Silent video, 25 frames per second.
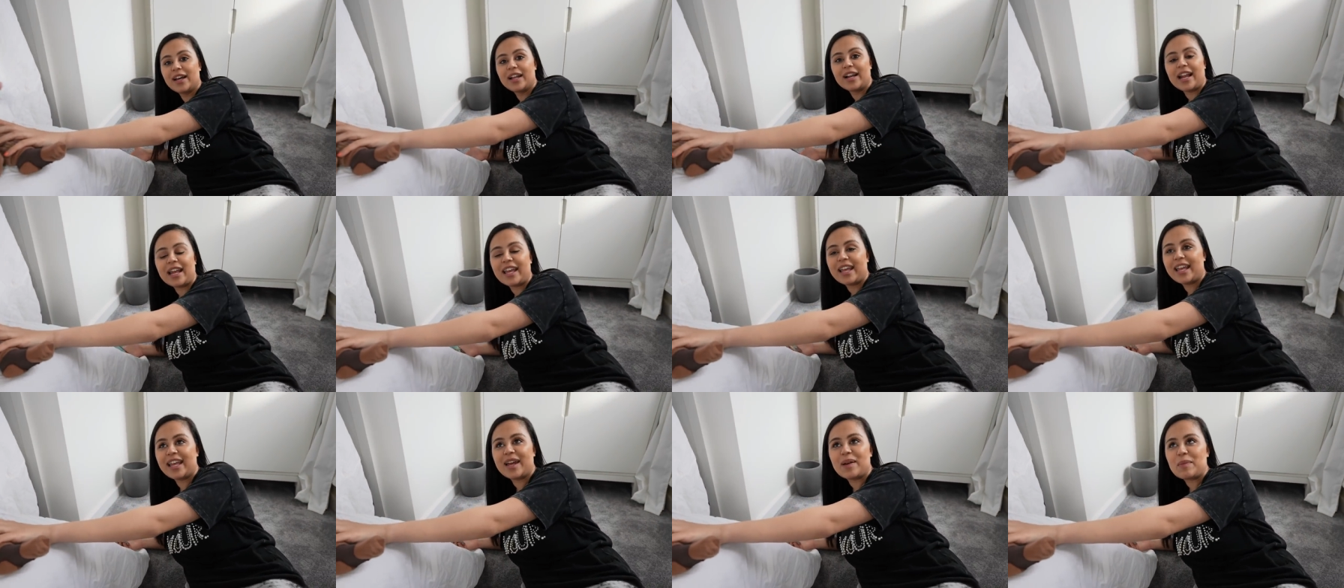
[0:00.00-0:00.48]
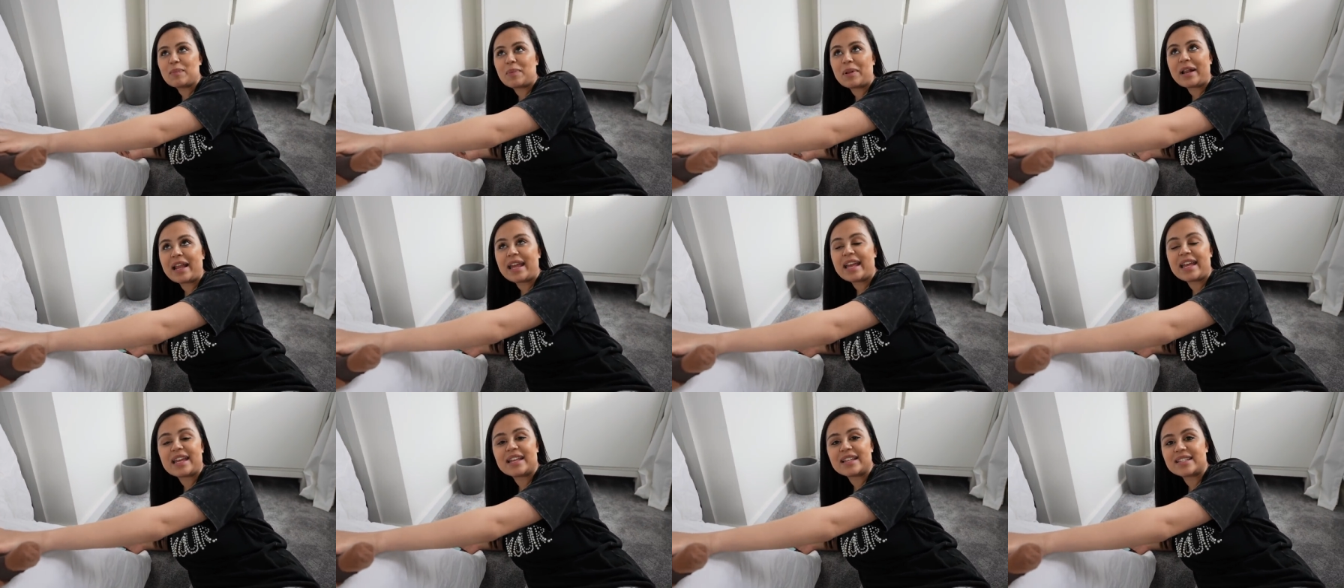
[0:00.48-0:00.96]
Like,
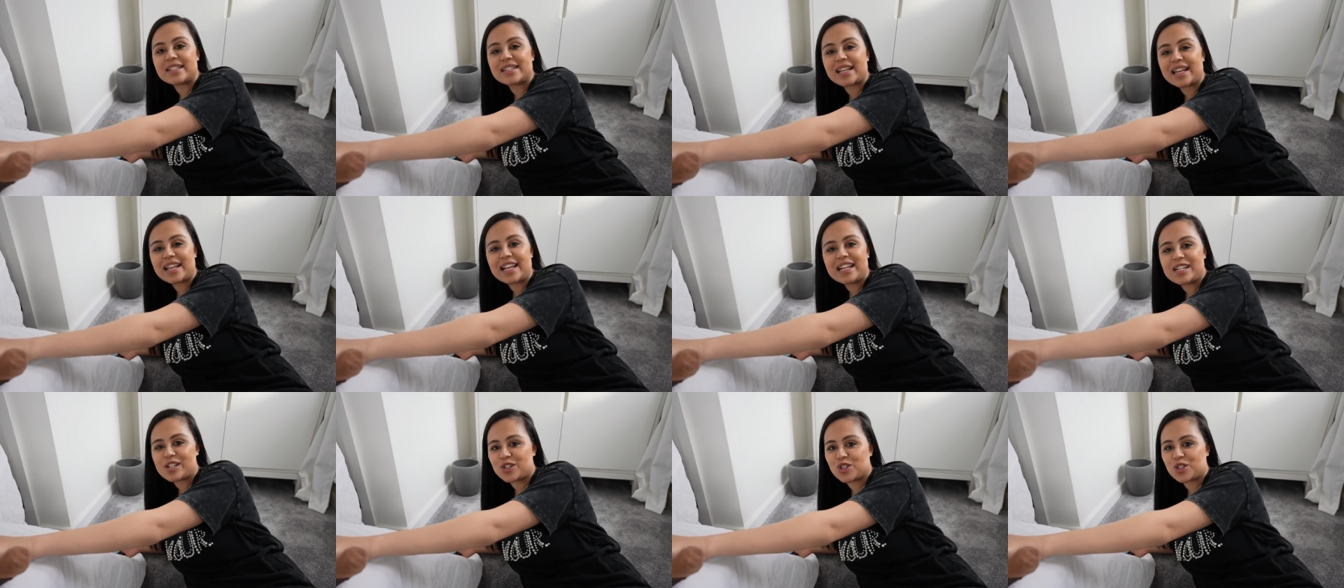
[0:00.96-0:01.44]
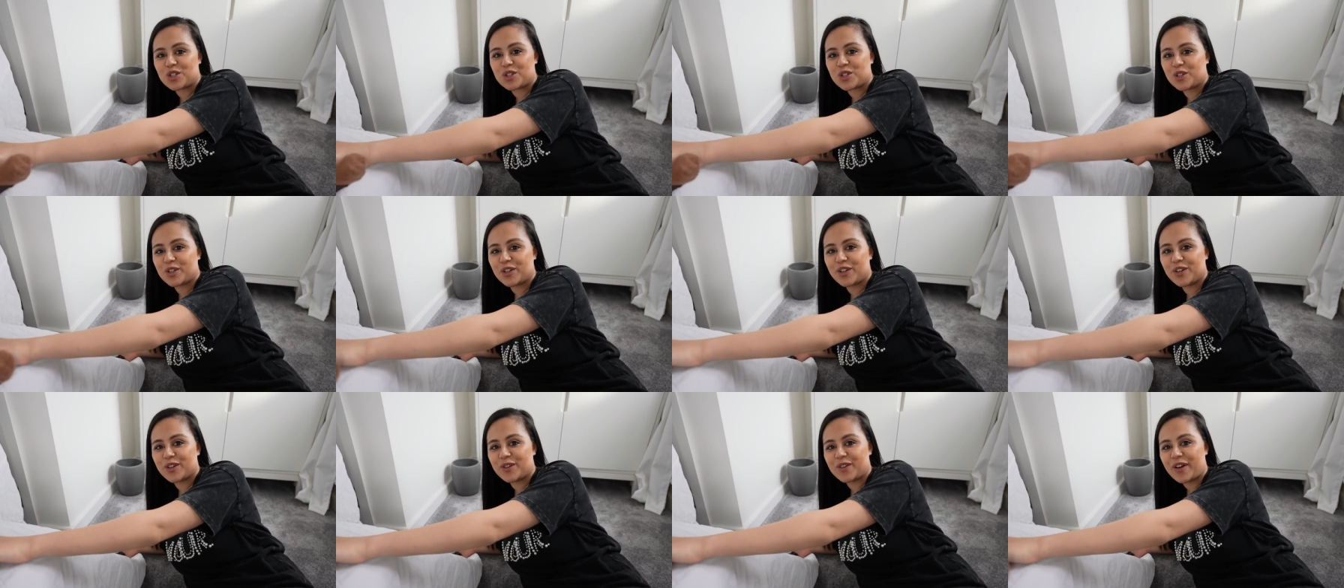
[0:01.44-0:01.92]
please, I need a
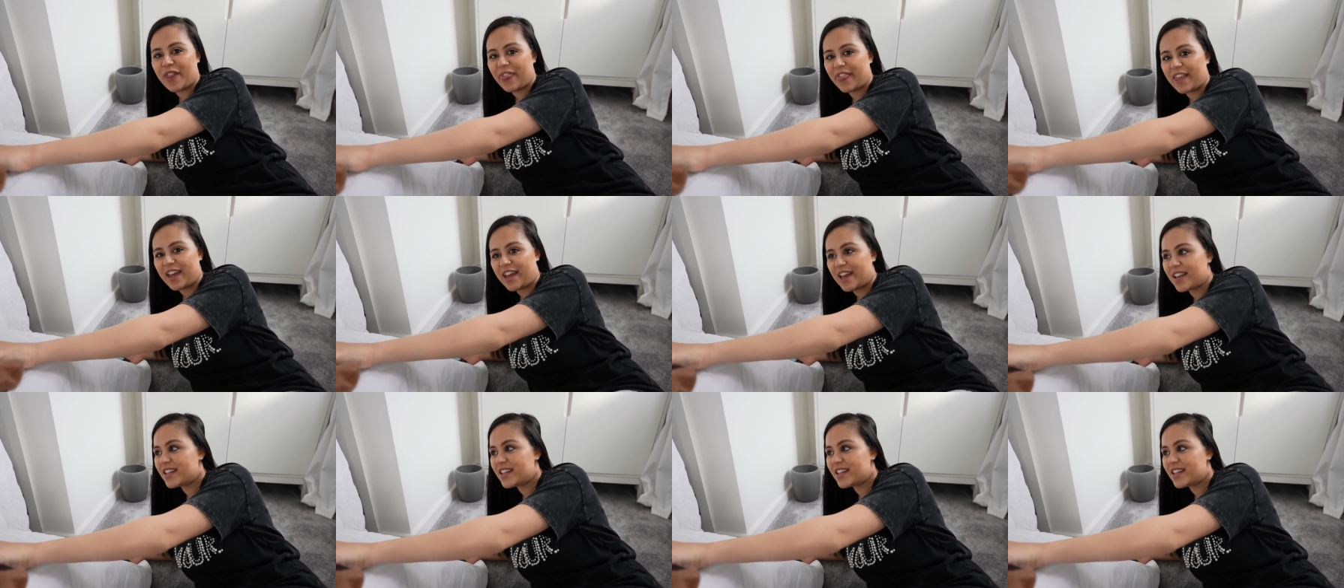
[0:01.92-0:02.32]
tutorial on this.